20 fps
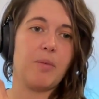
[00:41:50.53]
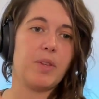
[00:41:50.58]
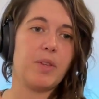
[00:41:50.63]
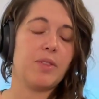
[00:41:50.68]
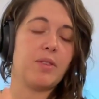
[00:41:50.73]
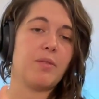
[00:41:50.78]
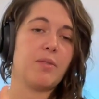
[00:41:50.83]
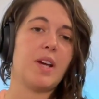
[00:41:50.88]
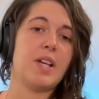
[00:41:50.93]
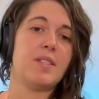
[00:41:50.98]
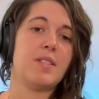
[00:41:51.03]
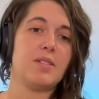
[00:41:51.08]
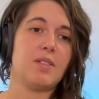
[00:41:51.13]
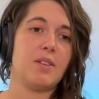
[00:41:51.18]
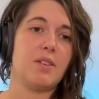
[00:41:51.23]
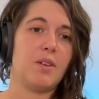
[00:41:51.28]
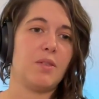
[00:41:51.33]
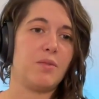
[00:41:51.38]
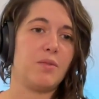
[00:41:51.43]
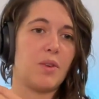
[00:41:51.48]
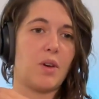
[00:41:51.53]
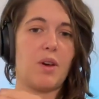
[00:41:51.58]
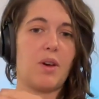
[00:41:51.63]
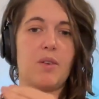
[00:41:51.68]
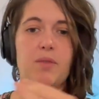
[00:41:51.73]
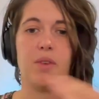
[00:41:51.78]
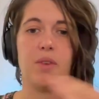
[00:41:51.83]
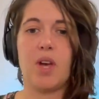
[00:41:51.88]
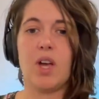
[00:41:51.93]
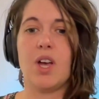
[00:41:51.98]
with the rest of
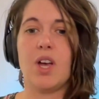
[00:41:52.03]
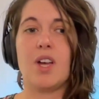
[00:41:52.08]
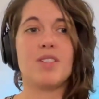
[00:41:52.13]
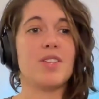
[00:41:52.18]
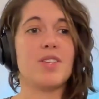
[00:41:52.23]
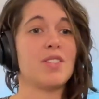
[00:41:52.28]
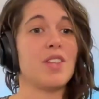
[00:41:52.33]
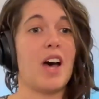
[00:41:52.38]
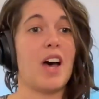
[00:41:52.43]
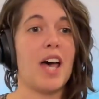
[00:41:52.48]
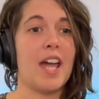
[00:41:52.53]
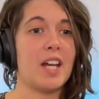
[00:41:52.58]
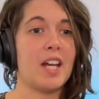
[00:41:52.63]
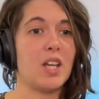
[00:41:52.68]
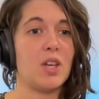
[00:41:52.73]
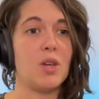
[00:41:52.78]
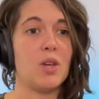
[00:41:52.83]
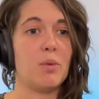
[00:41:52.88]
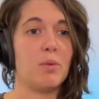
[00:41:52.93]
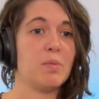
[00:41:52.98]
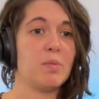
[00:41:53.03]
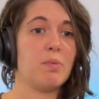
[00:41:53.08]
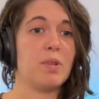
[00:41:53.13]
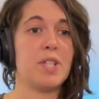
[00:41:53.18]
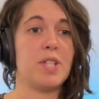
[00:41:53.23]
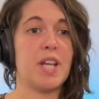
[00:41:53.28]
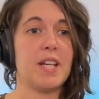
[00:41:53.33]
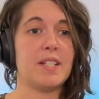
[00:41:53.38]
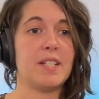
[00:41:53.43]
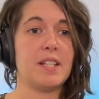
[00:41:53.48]
of society who was
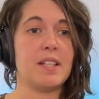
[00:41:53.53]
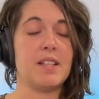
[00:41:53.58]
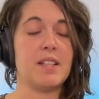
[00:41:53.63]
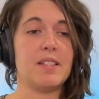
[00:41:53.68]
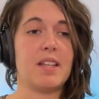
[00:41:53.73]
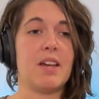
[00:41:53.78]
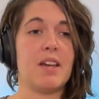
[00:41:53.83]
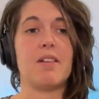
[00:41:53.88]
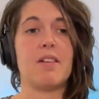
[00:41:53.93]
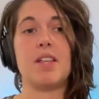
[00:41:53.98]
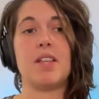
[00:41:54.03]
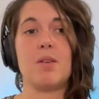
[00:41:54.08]
protecting this area.